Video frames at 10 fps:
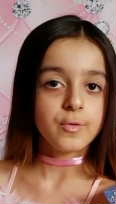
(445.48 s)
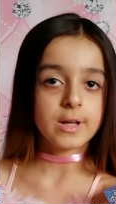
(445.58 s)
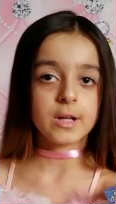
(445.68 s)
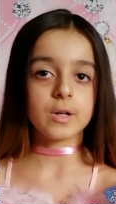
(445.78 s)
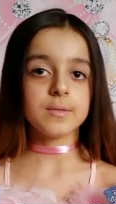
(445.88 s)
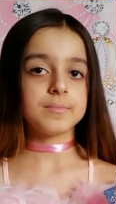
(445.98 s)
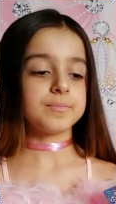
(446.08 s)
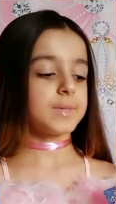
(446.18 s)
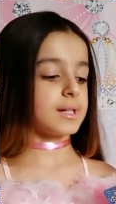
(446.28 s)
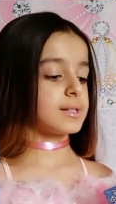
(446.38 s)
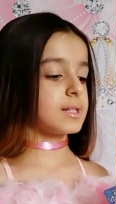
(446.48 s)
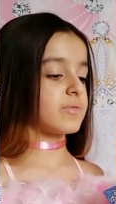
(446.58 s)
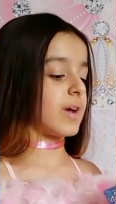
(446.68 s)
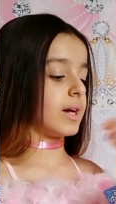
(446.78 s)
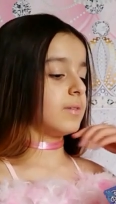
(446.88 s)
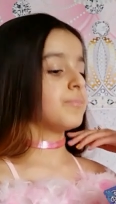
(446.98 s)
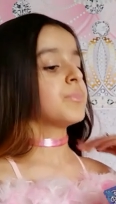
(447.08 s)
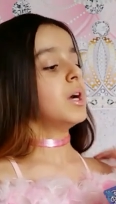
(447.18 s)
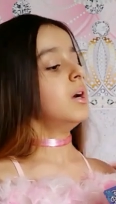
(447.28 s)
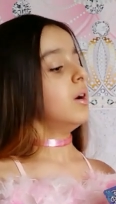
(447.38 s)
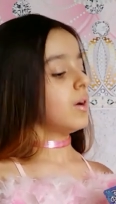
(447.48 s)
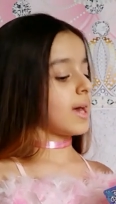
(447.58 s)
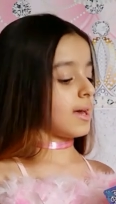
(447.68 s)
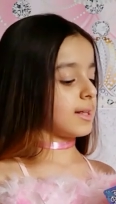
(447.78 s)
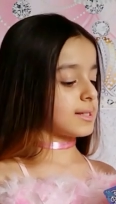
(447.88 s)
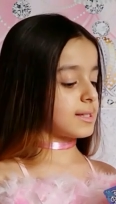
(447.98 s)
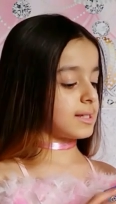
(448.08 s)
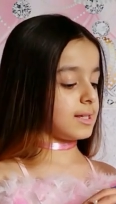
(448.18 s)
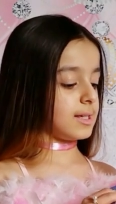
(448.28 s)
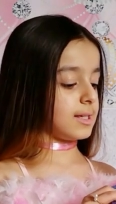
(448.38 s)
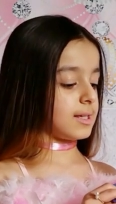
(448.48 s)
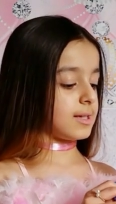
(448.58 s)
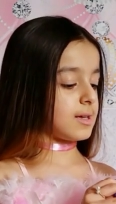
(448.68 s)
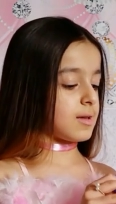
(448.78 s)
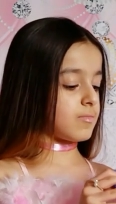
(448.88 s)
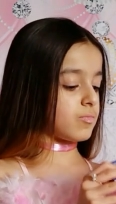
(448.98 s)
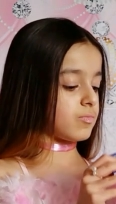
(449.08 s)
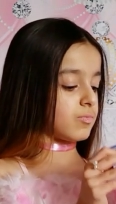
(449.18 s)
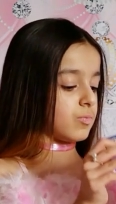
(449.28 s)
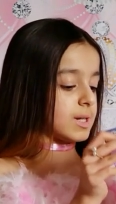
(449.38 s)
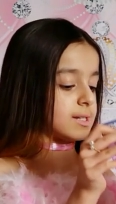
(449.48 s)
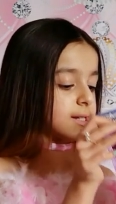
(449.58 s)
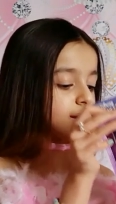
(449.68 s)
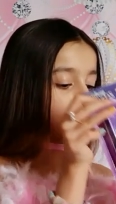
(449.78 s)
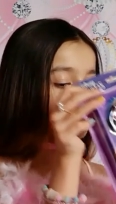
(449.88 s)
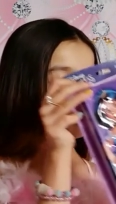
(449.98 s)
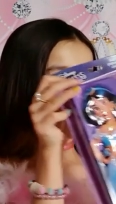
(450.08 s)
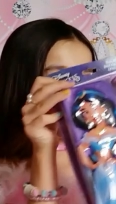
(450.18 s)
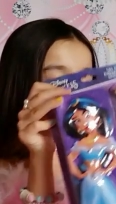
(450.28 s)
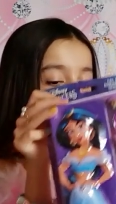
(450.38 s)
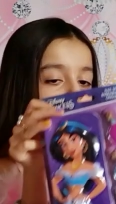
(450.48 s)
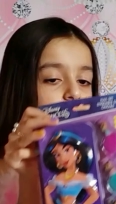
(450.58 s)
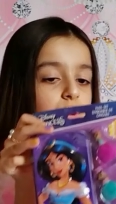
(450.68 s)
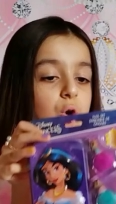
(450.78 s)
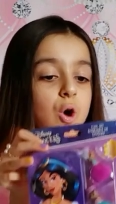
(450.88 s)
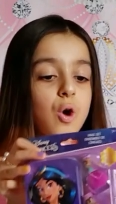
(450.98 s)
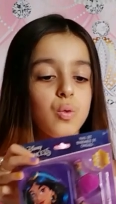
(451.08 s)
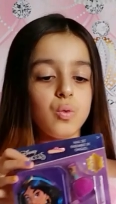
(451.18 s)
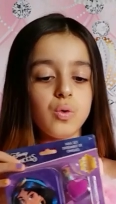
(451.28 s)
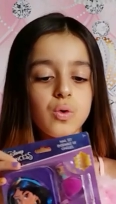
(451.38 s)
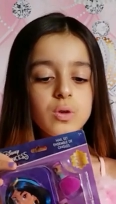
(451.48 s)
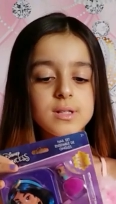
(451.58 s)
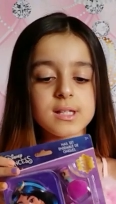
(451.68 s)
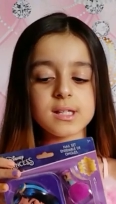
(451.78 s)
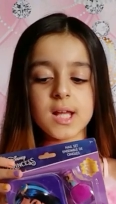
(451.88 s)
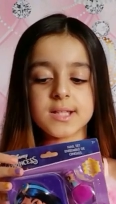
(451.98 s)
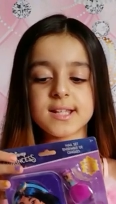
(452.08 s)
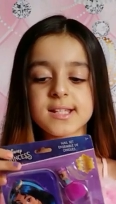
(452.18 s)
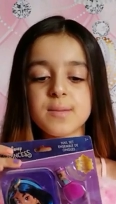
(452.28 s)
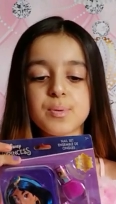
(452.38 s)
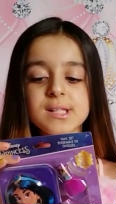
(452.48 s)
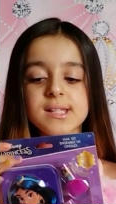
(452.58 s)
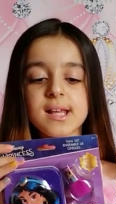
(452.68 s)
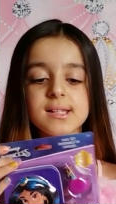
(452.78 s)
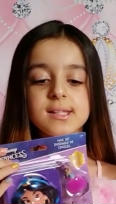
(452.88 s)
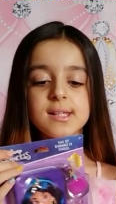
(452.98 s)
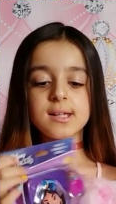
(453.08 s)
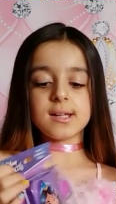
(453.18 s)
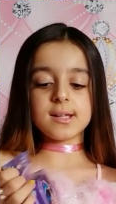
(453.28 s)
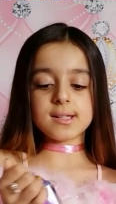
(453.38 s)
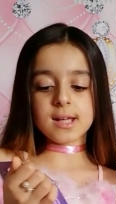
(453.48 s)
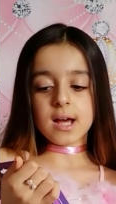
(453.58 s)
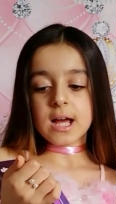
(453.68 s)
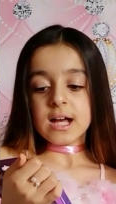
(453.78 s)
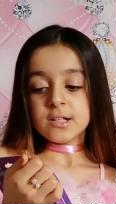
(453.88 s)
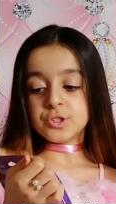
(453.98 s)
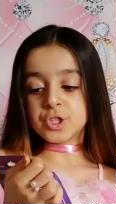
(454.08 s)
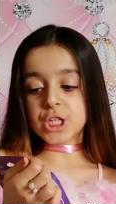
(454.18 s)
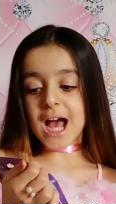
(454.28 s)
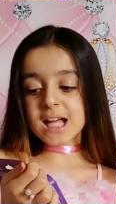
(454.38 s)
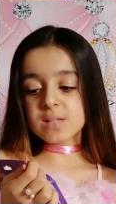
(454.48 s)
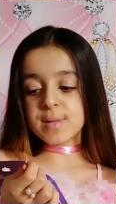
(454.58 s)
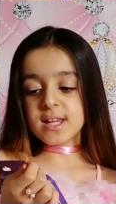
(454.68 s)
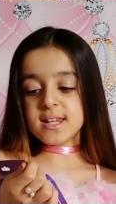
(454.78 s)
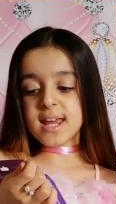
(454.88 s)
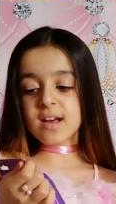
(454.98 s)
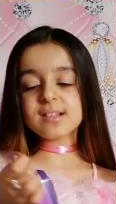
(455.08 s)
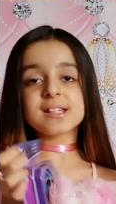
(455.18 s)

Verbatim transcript: over here. Yes, it's fine. Okay, let's see. Him, what is this? Ooh, this is a Disney Princesses Jasmine nail